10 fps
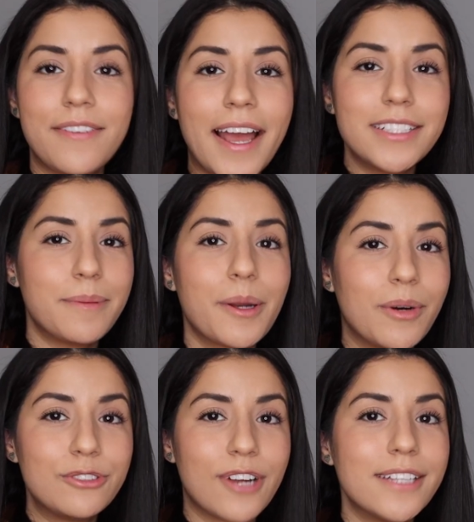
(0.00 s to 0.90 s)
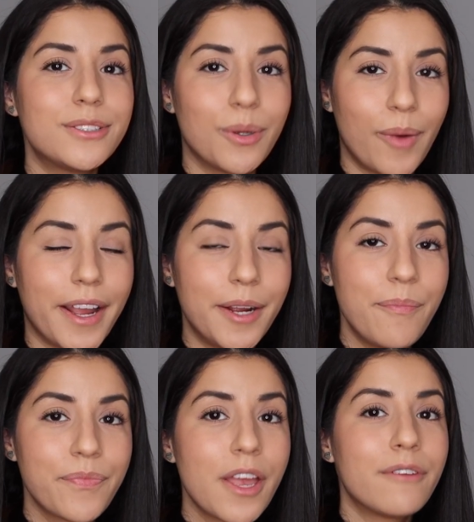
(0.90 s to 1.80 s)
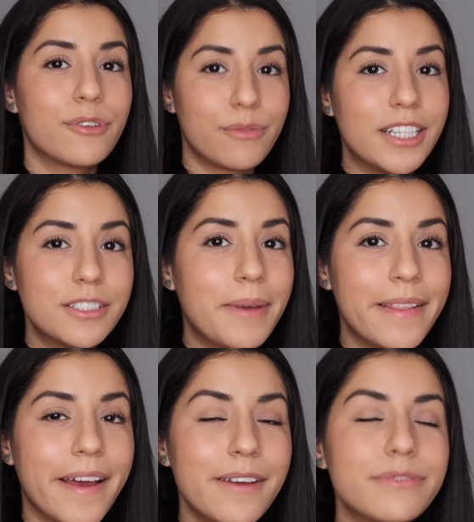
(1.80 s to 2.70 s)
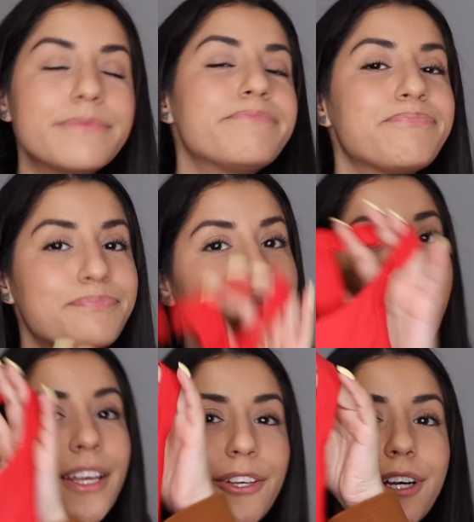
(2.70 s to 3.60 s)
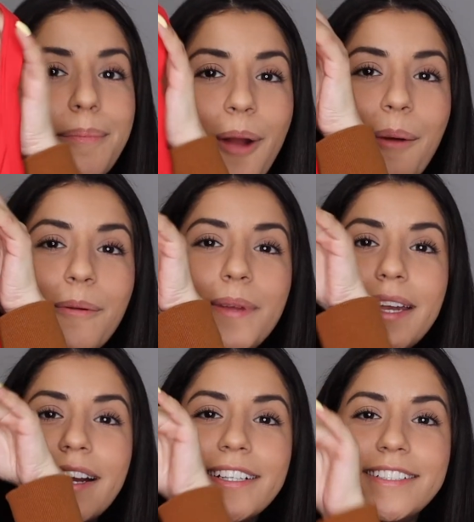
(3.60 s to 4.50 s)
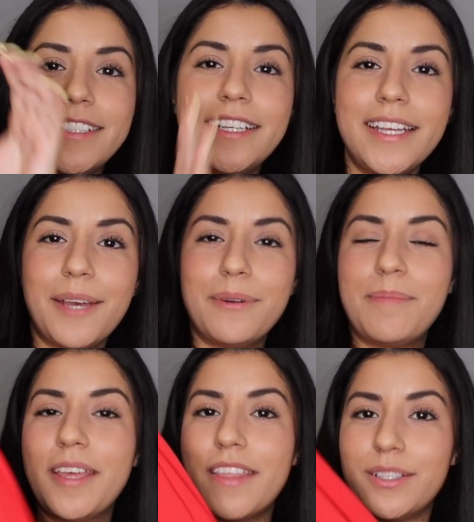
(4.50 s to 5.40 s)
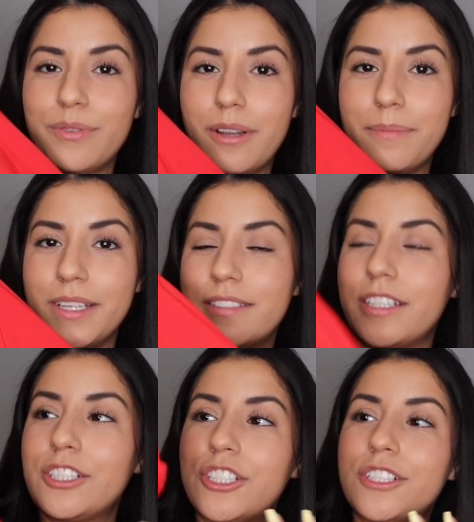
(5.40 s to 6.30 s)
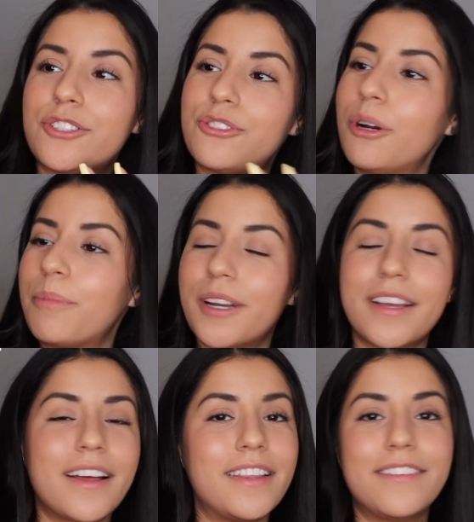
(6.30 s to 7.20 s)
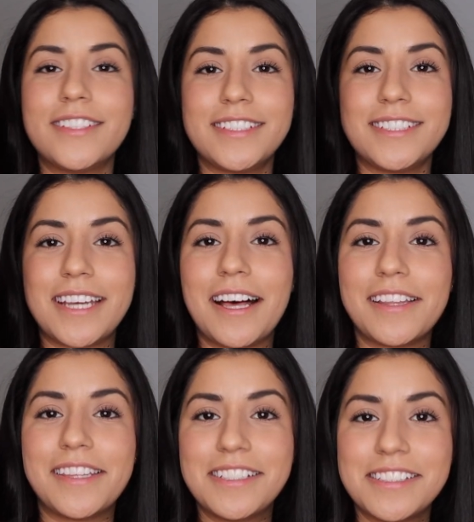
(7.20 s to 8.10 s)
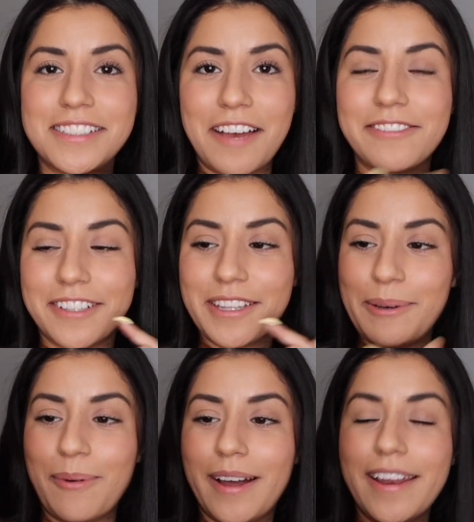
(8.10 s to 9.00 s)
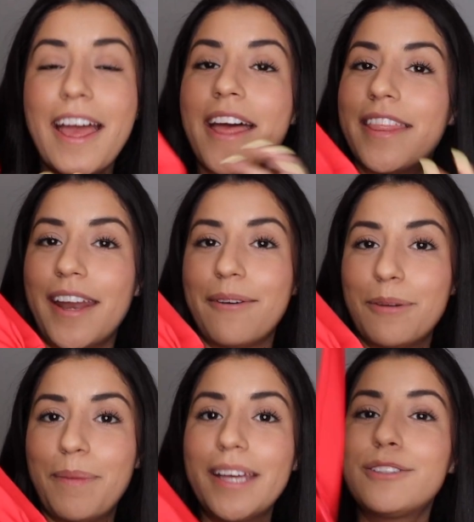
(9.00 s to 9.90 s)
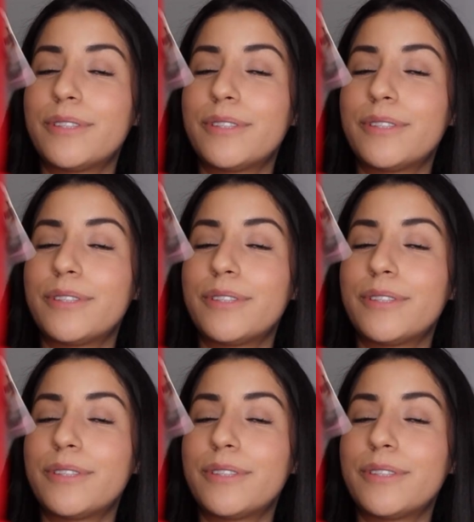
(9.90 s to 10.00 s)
I had to pick one dress to wear for the rest of my life, you could probably guarantee it would be this one because it is just so pretty. I love the detail. This is definitely the one that I would pick.